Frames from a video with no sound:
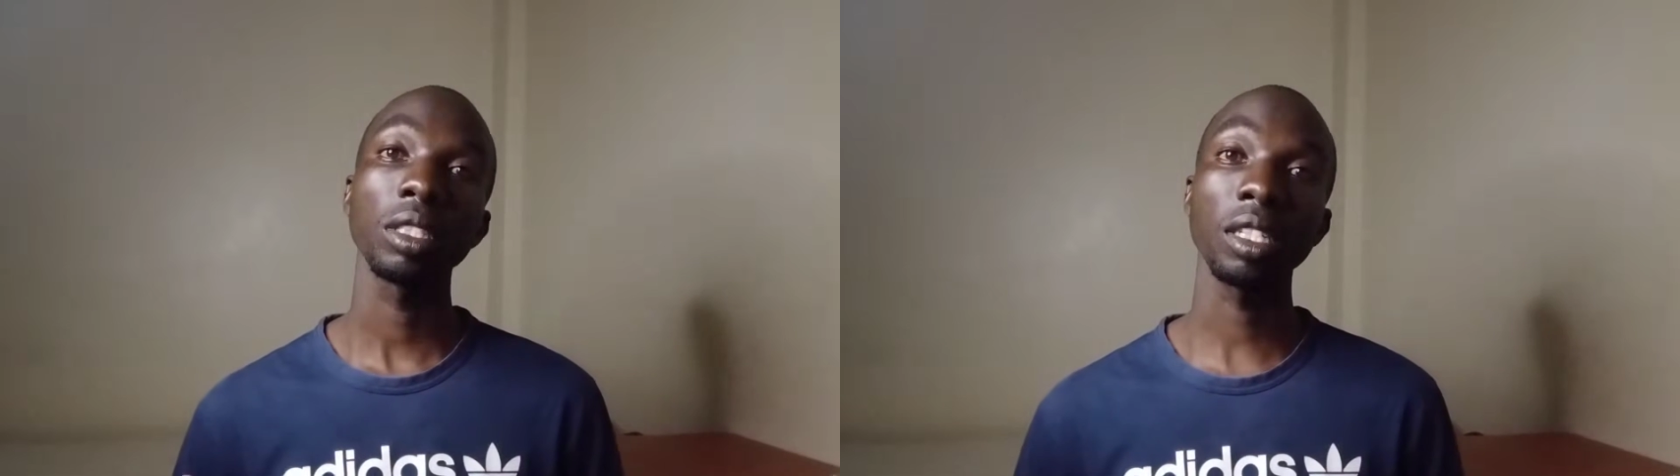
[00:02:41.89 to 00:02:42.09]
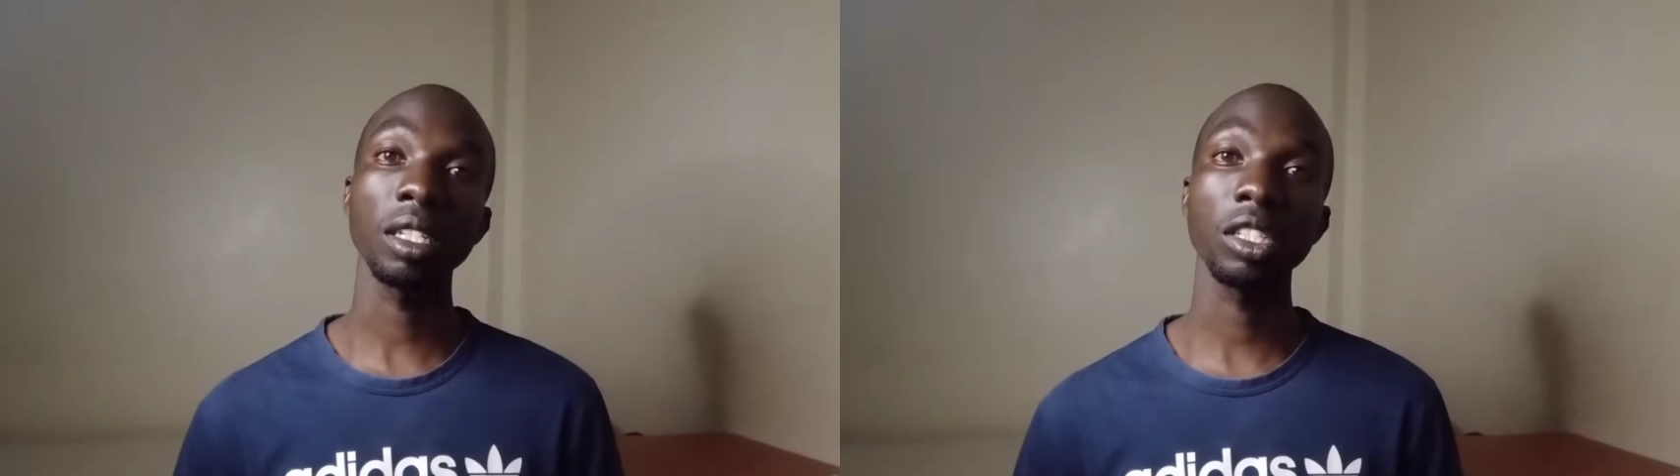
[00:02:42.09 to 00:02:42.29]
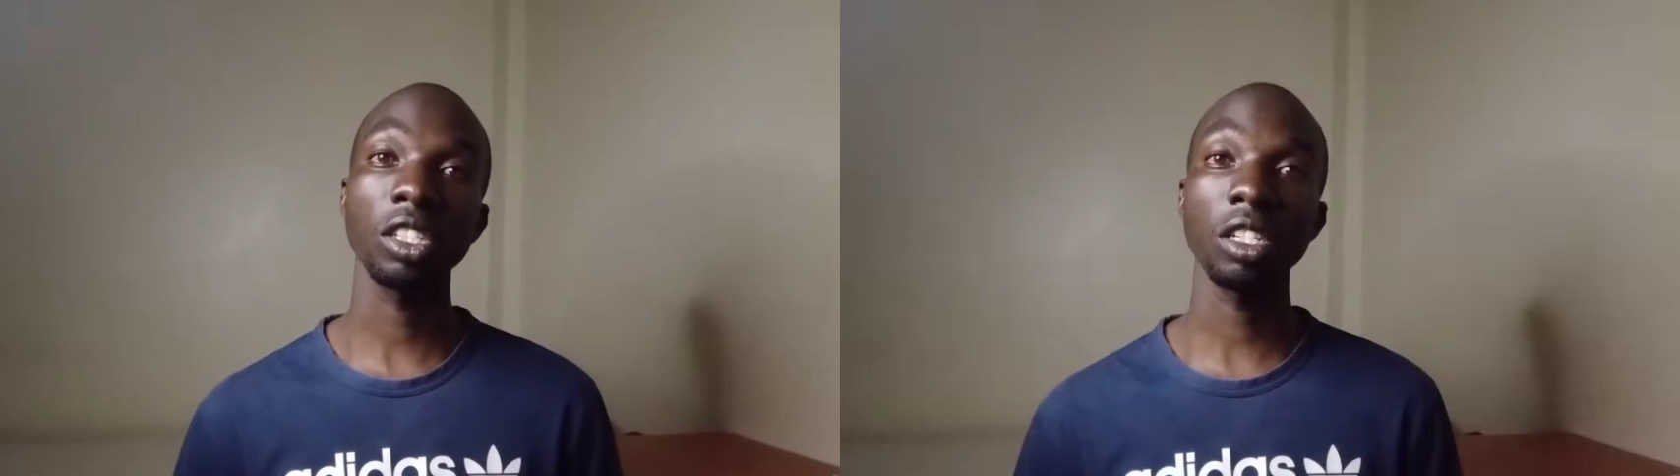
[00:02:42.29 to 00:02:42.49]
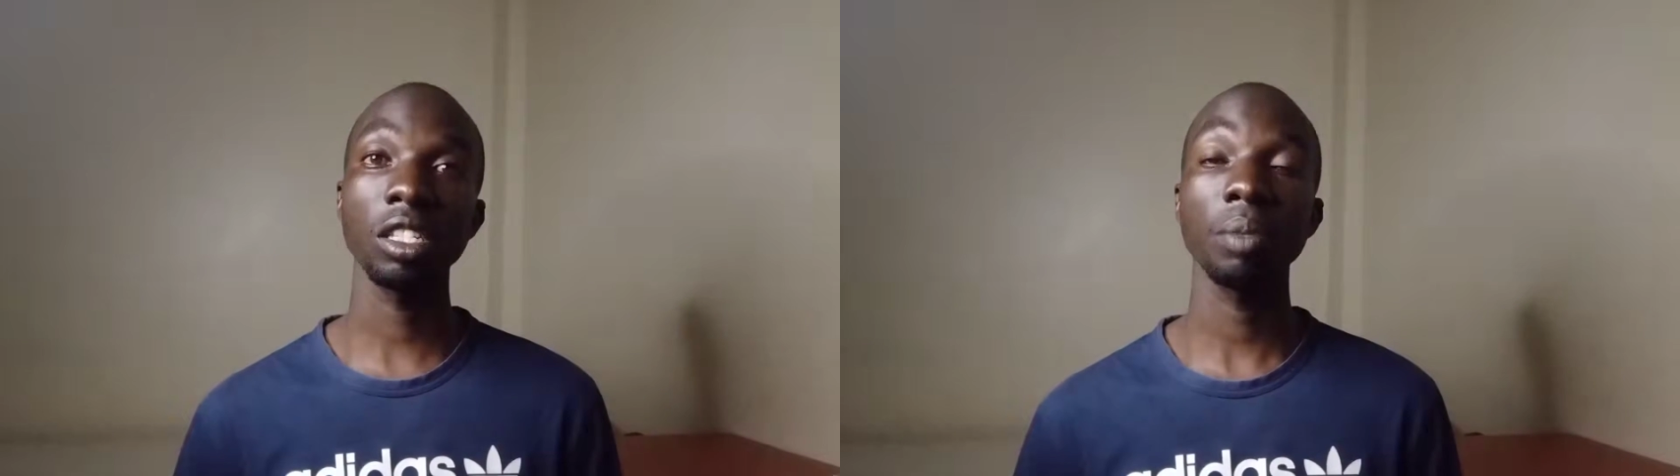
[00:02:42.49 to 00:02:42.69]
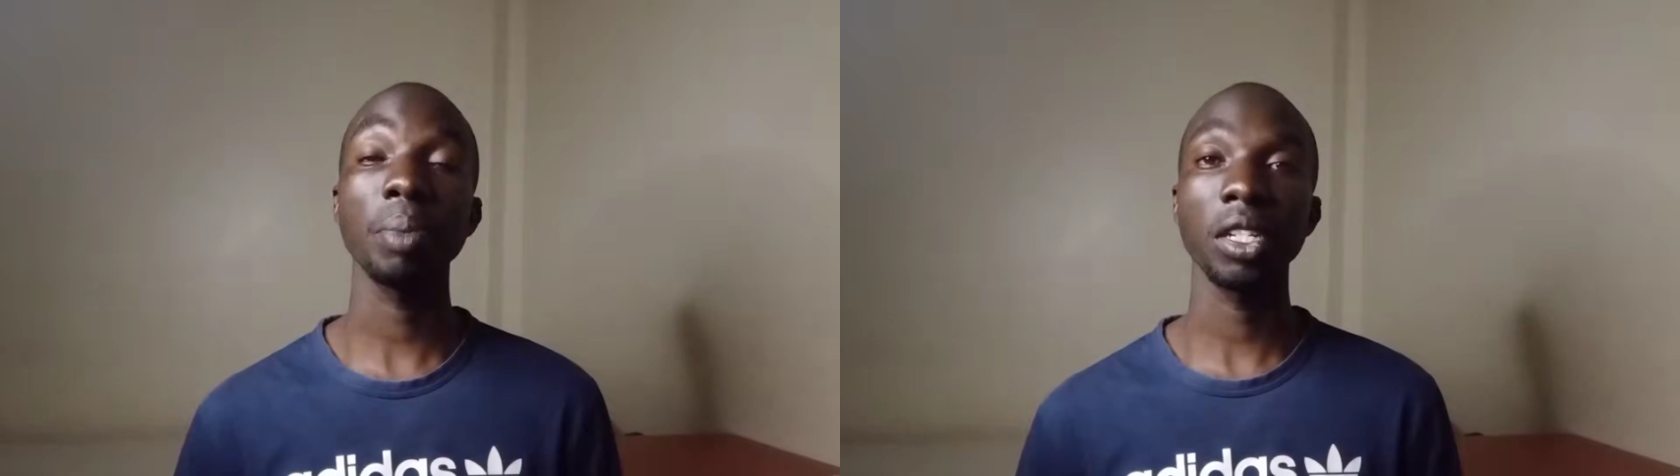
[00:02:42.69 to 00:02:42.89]
3
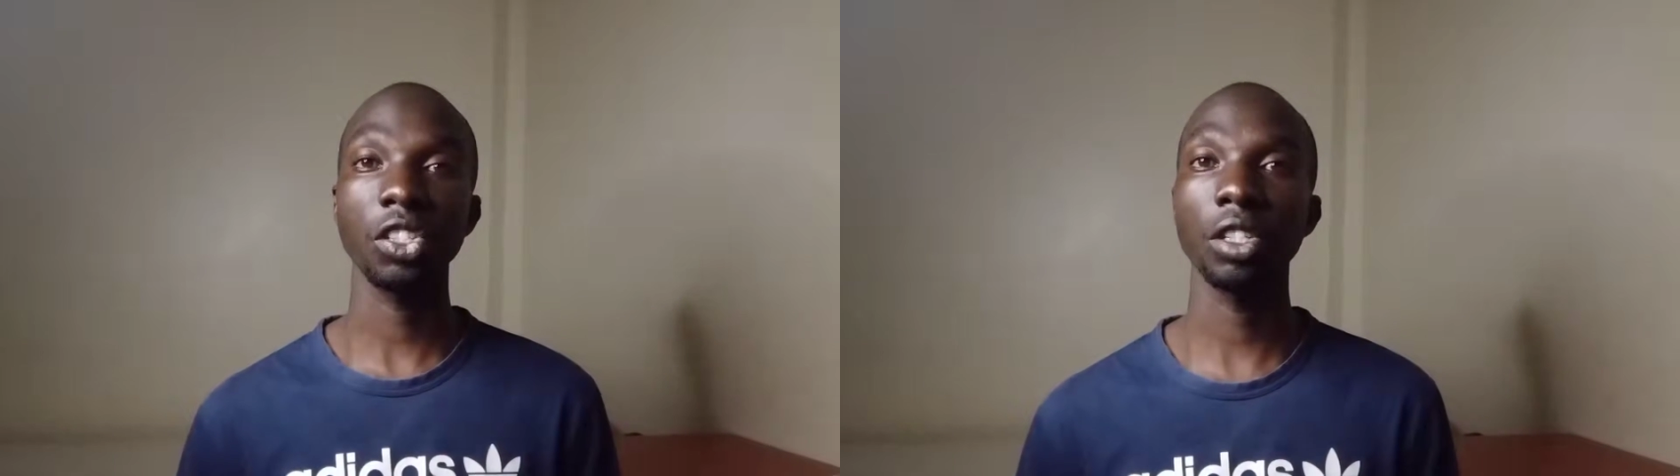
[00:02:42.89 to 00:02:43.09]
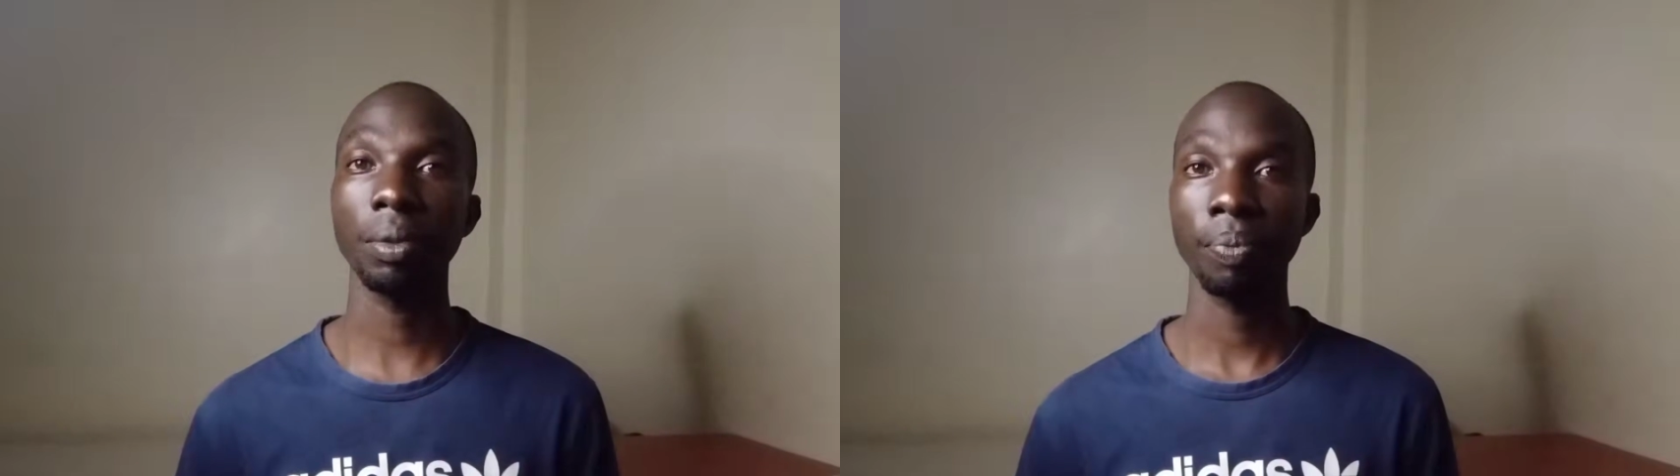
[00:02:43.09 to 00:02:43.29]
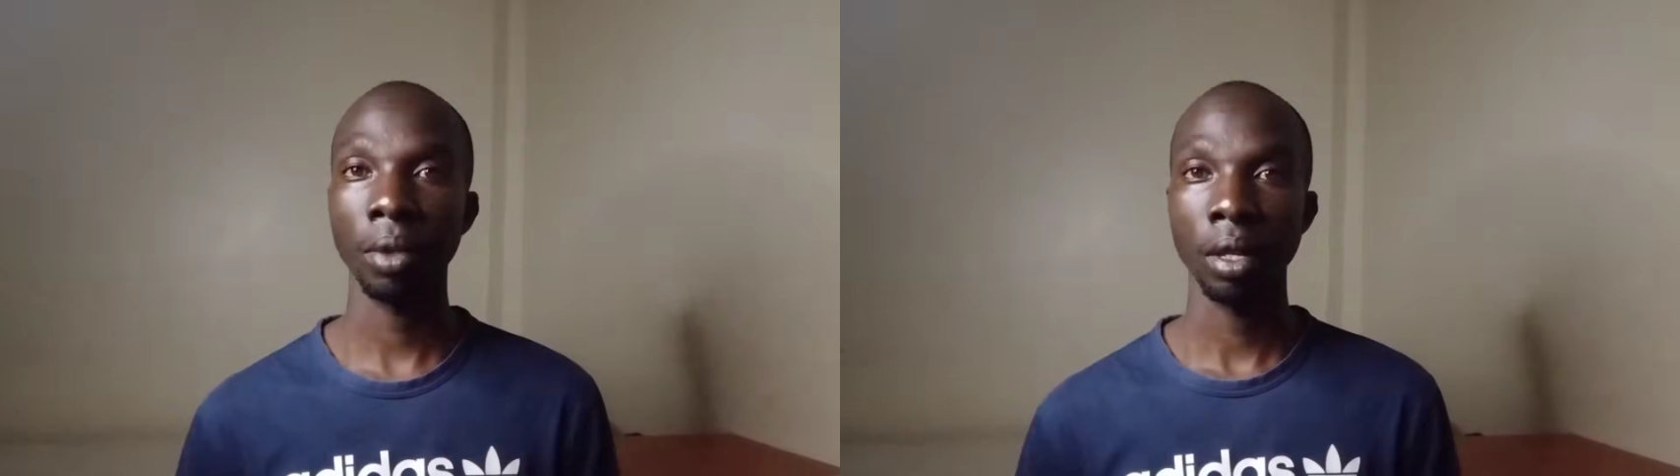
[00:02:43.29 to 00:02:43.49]
shillings per share.